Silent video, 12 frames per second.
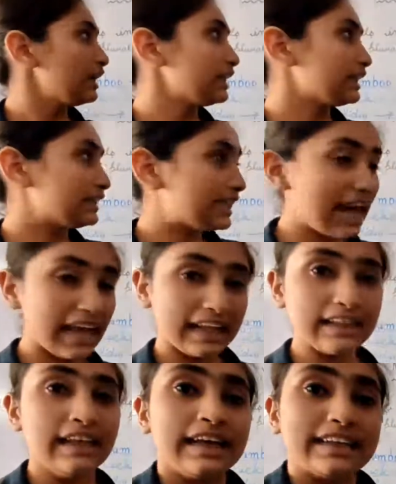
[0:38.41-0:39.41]
then
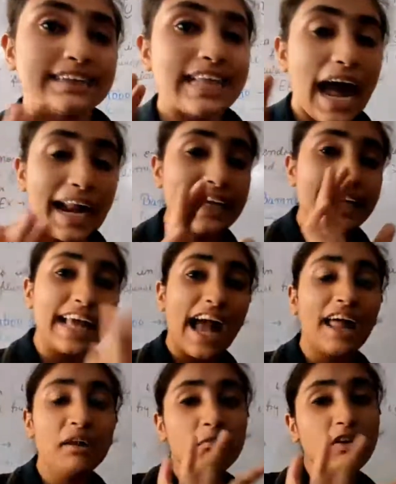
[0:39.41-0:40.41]
that
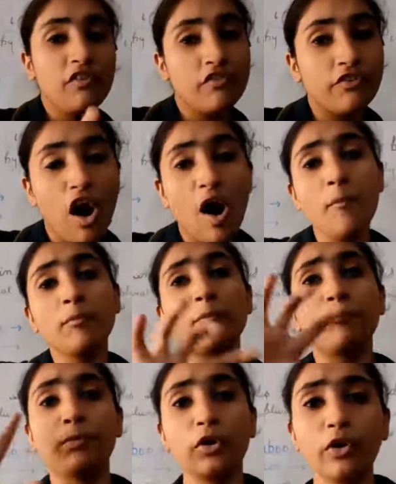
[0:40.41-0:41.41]
can be
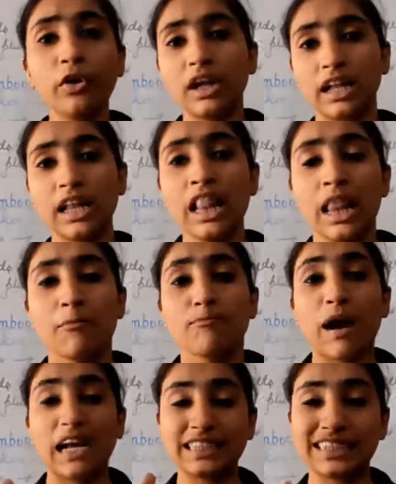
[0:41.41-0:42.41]
formed plural
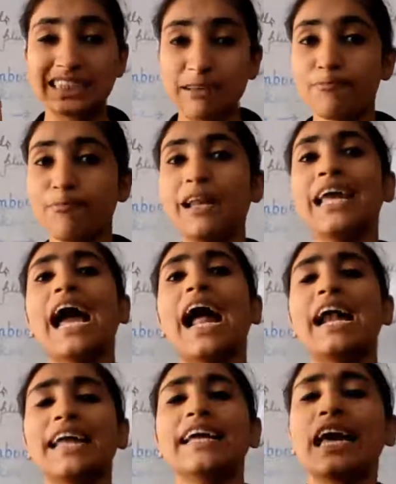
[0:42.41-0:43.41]
by simply
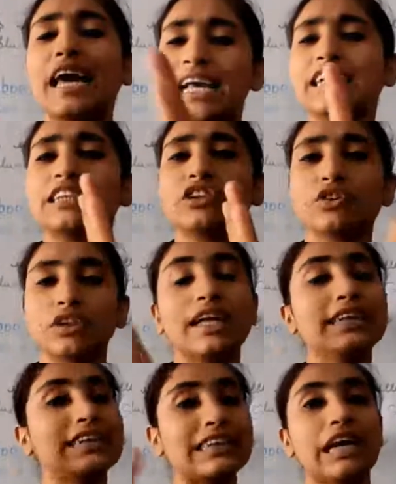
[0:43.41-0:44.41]
adding s to
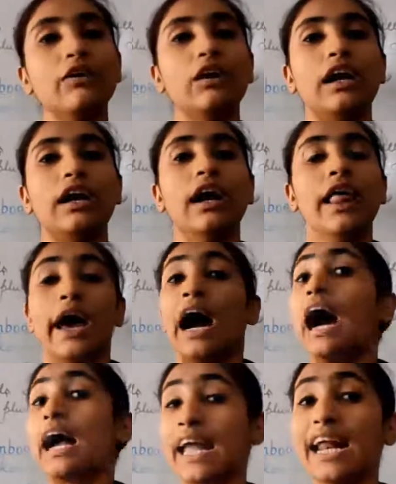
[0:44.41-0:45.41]
the singular.
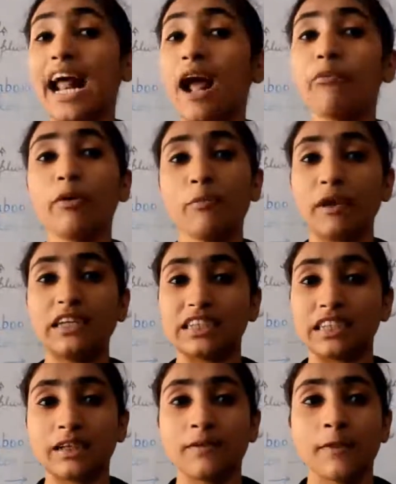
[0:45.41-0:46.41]
Again I am
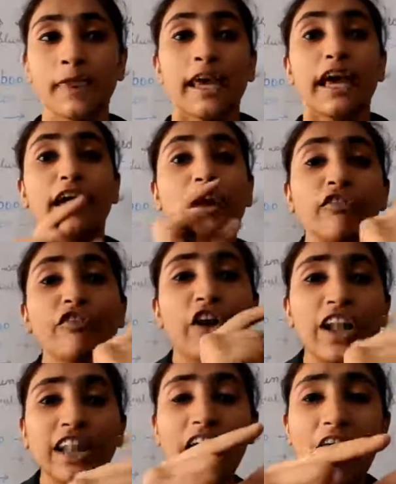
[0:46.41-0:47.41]
repeating. If
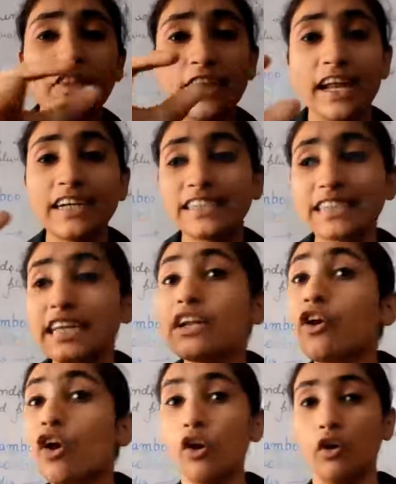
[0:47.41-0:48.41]
a noun ends in
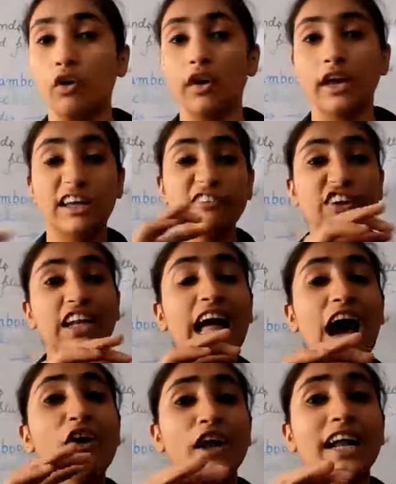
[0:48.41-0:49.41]
O, if a
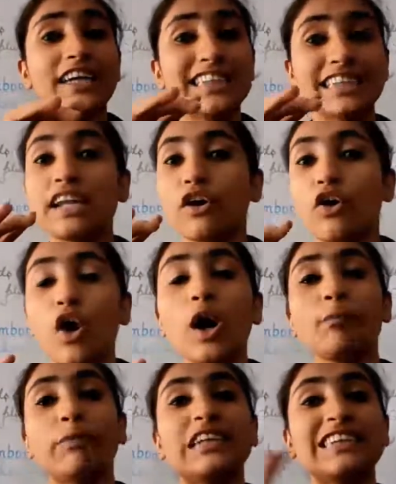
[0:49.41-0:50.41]
noun ends in O
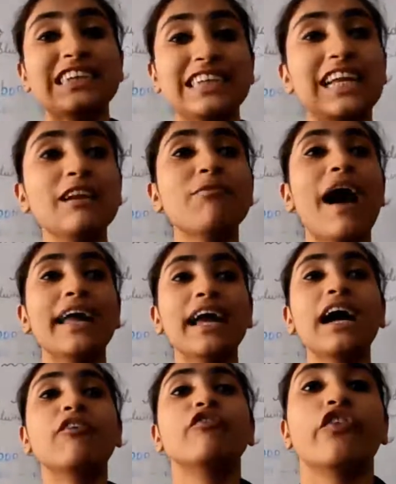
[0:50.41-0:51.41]
preceded by
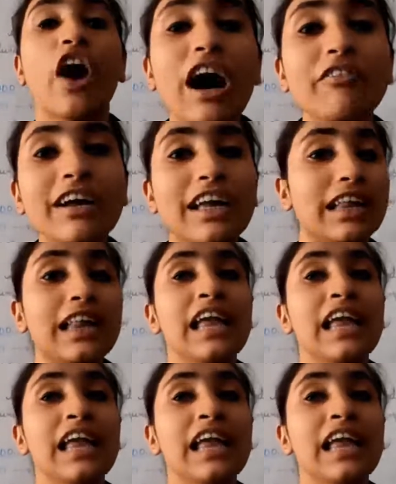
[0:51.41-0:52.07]
a vowel,